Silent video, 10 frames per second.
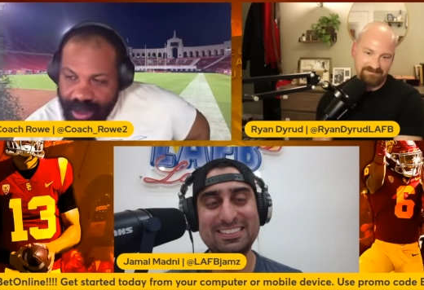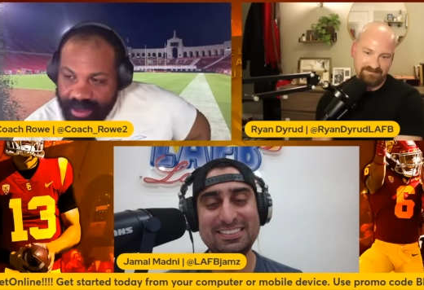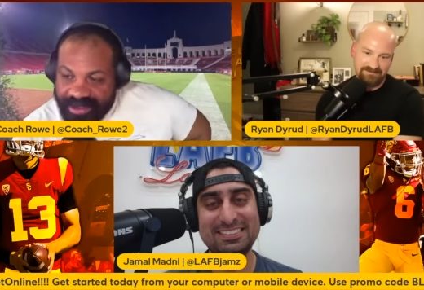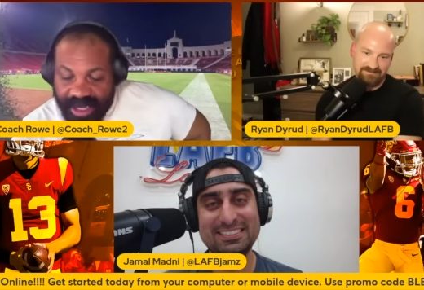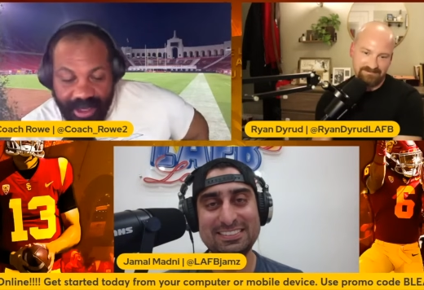
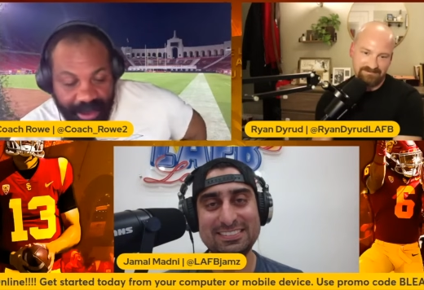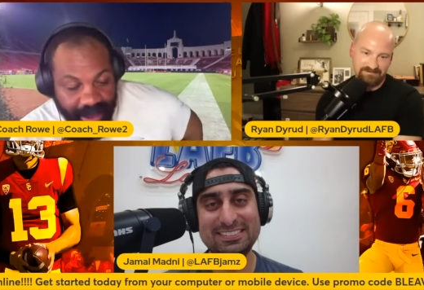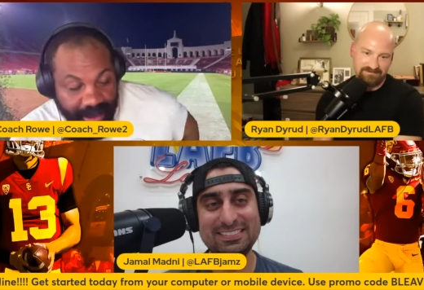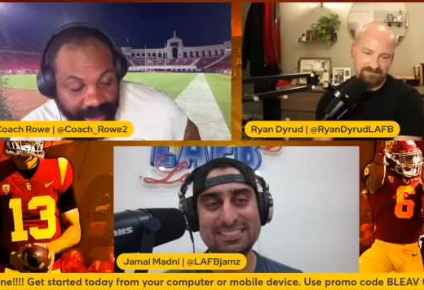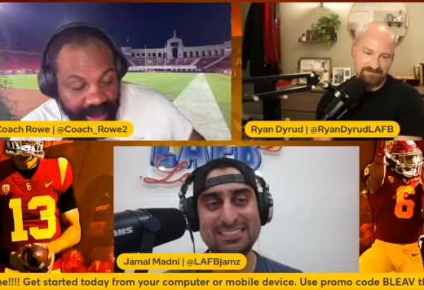Speaker 1: saying that
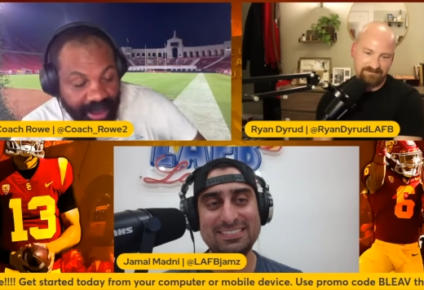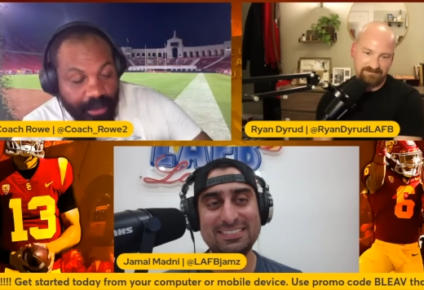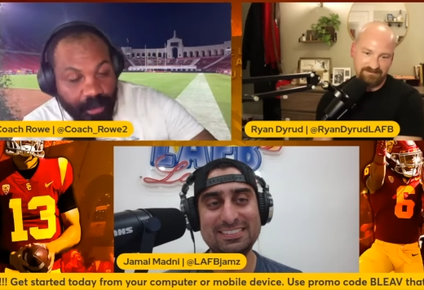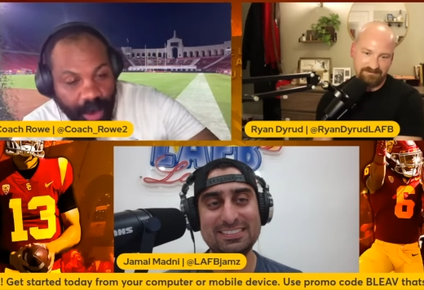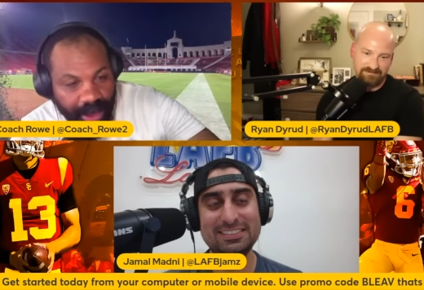Lincoln
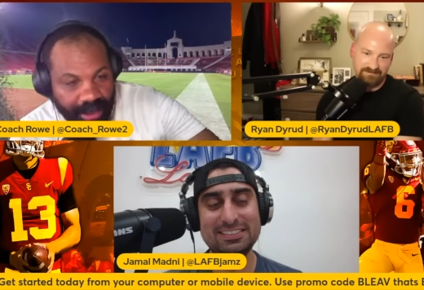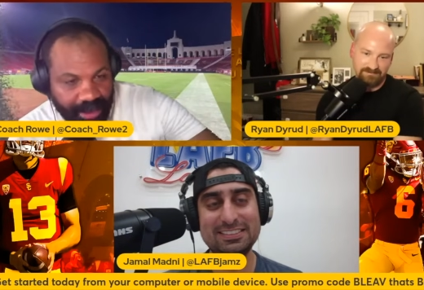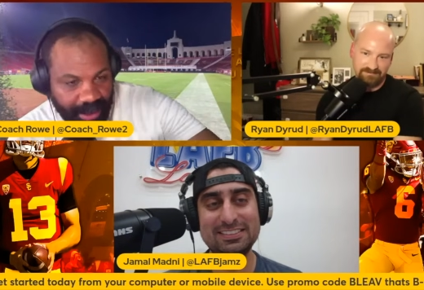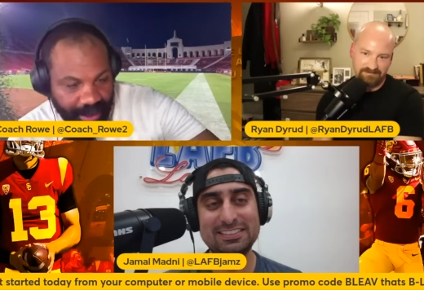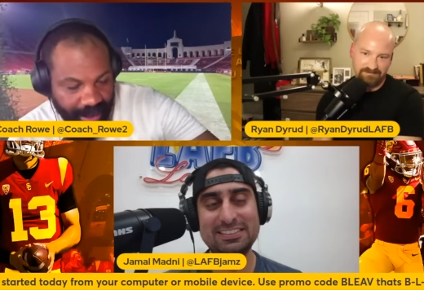
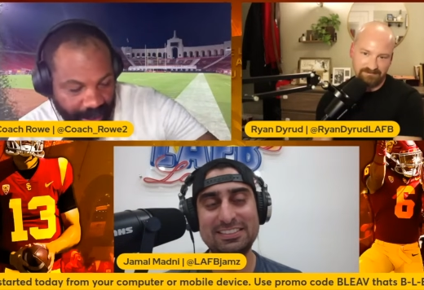Riley